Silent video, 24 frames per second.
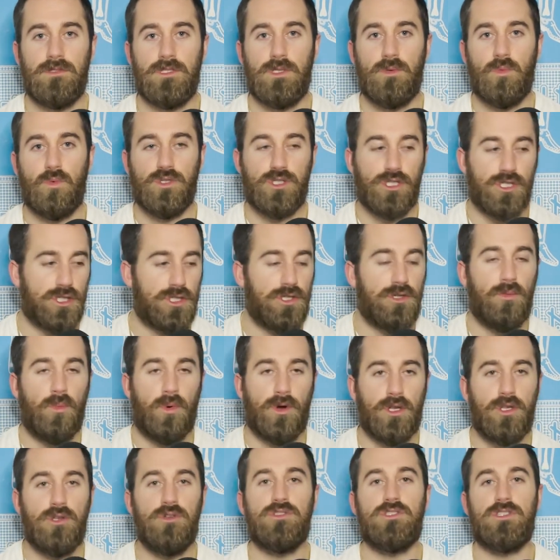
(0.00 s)
We're
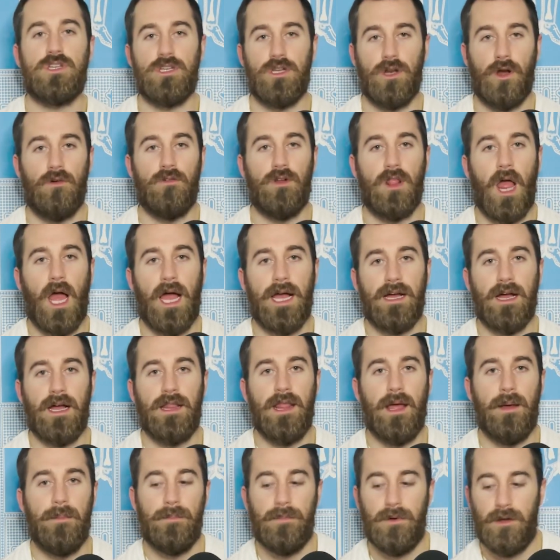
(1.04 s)
used to, relying on
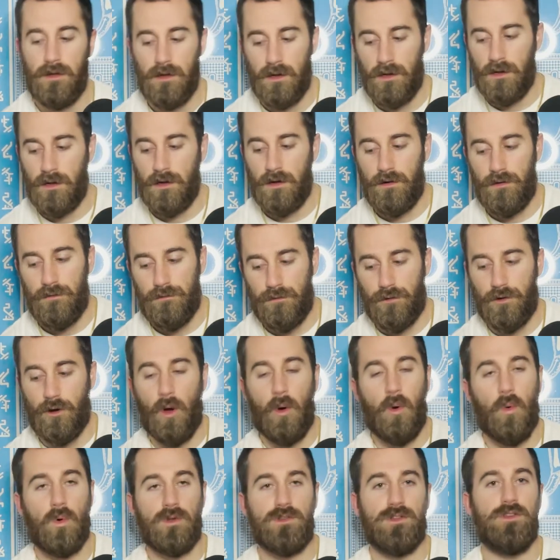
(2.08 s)
them for
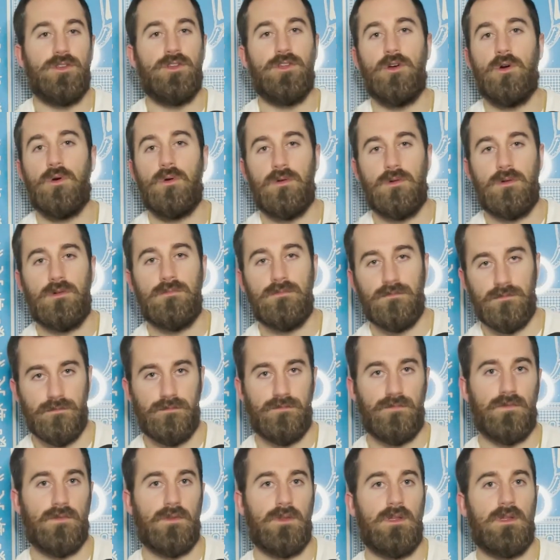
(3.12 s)
knowing what to do
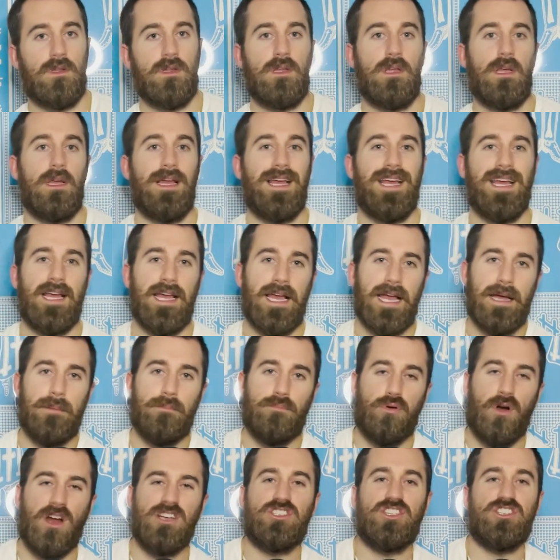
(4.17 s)
in
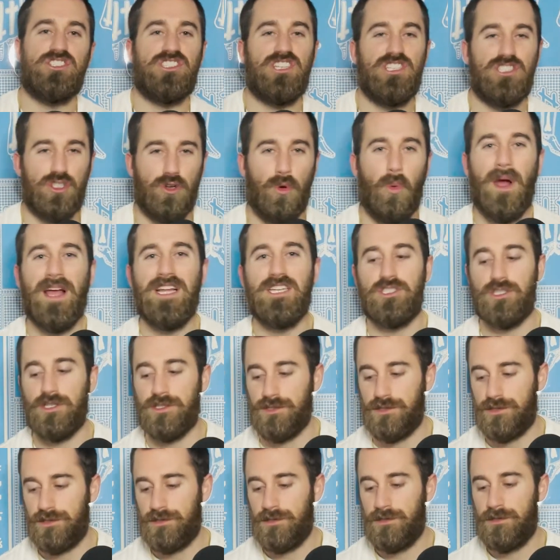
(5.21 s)
precious
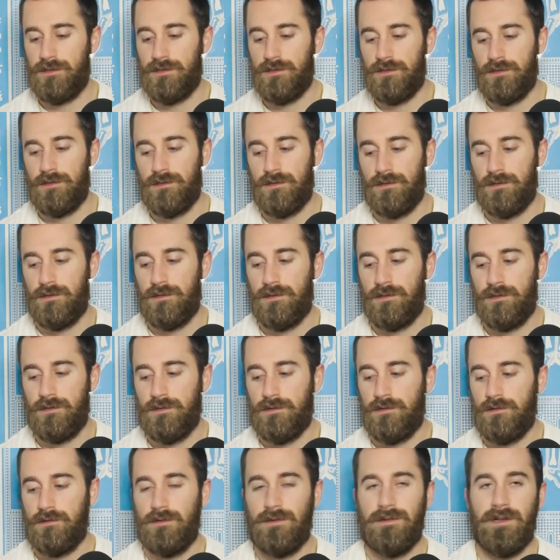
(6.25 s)
situations
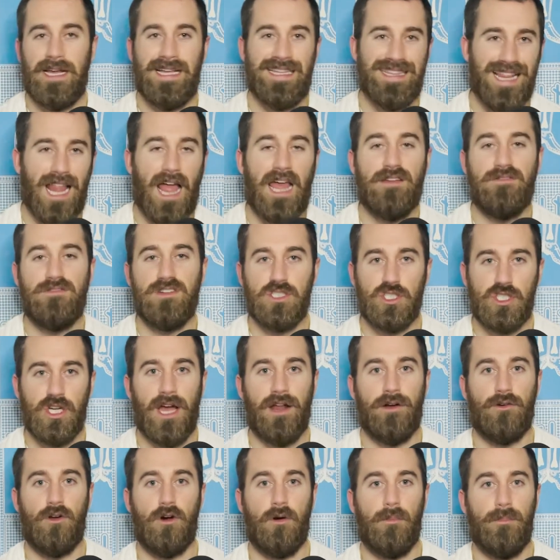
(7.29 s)
in life in
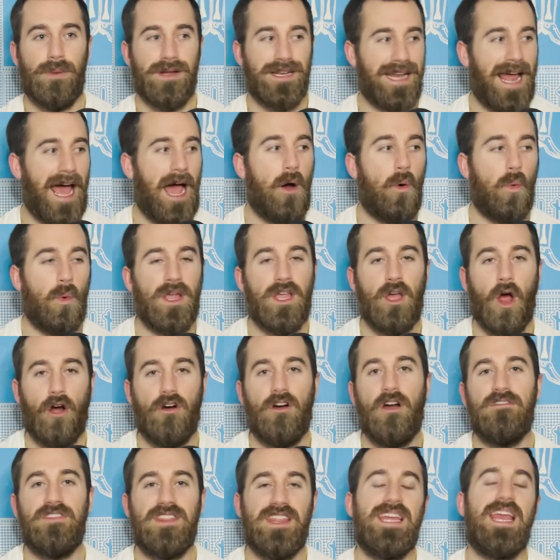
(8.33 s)
general. But now we are
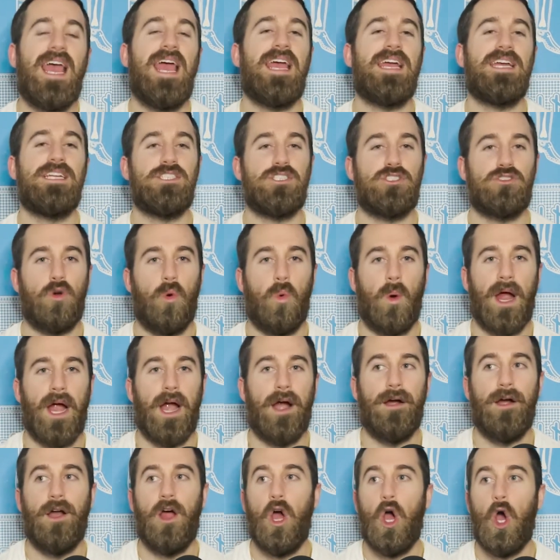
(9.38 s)
of the age to
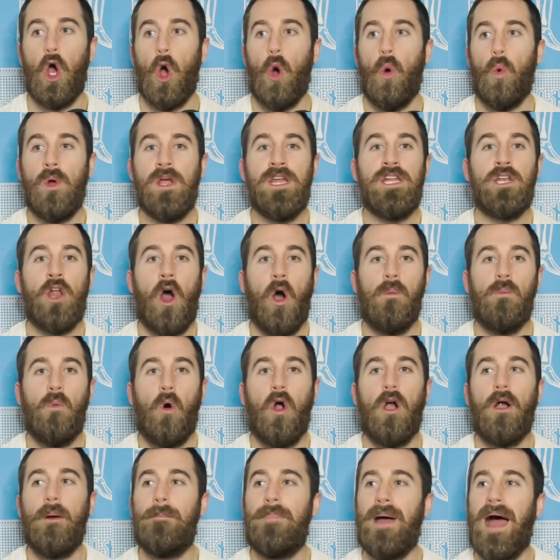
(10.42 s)
where we know
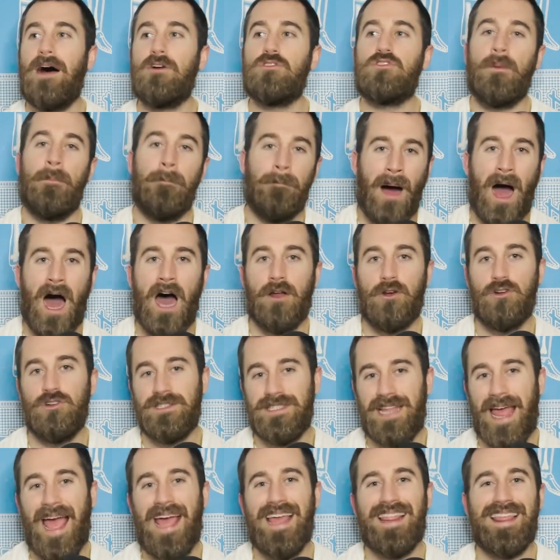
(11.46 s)
more about the modern
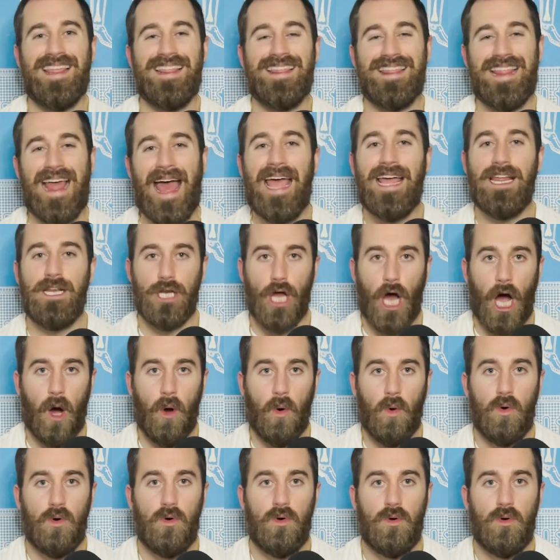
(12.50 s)
day than they know.